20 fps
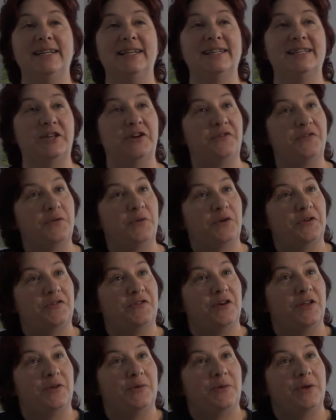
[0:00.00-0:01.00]
So if you want to
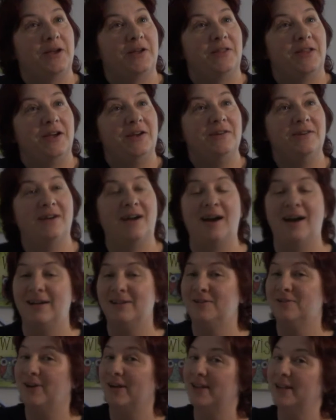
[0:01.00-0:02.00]
follow me on there,
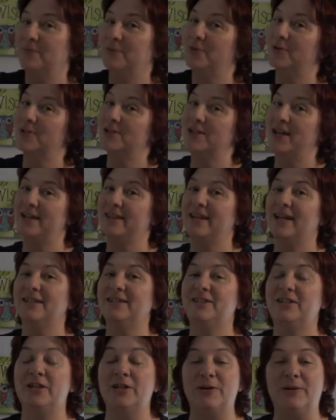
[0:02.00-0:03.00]
I'd greatly appreciate that
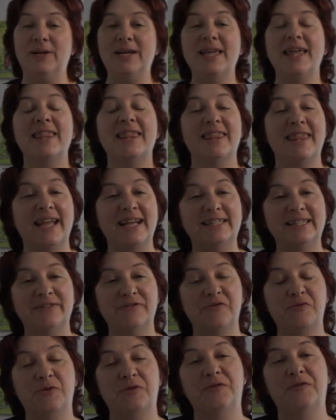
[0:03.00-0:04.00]
too. Thanks
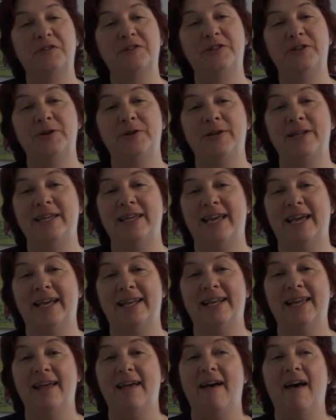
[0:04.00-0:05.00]
everyone for tuning
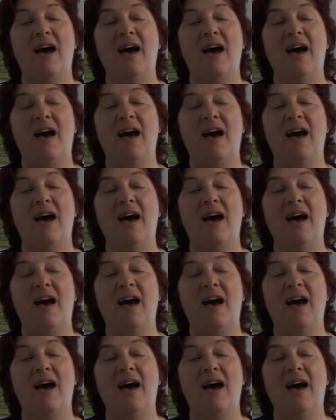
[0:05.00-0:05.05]
in.